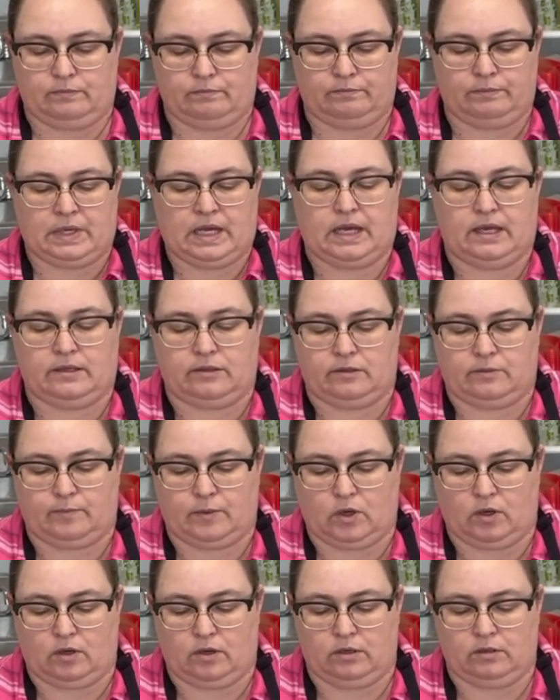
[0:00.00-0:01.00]
bath
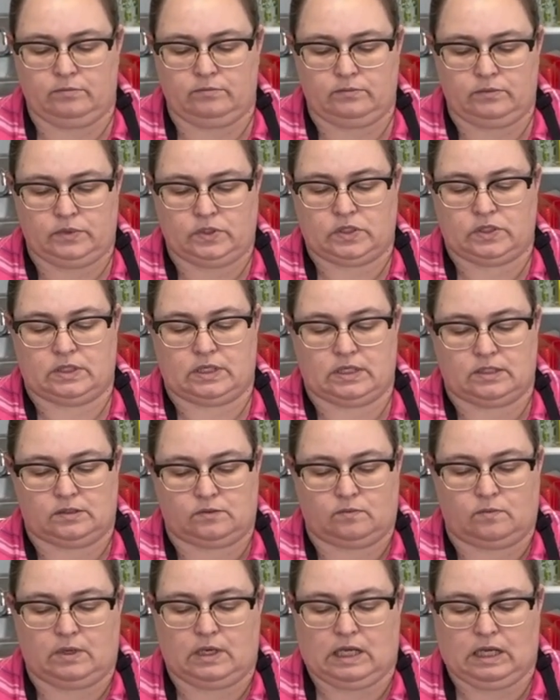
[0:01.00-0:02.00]
bombs as
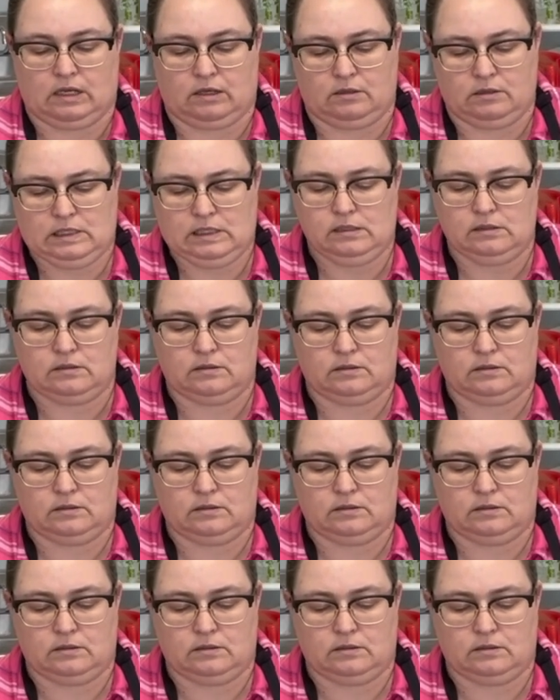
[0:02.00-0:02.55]
well.